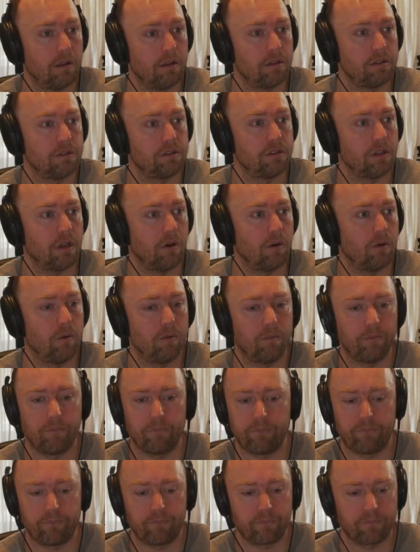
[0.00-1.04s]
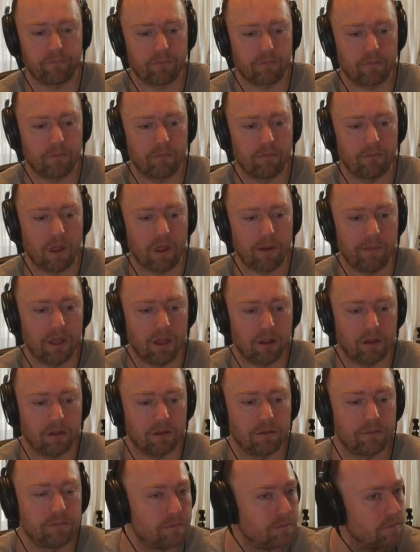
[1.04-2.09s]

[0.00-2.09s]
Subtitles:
So maybe I'll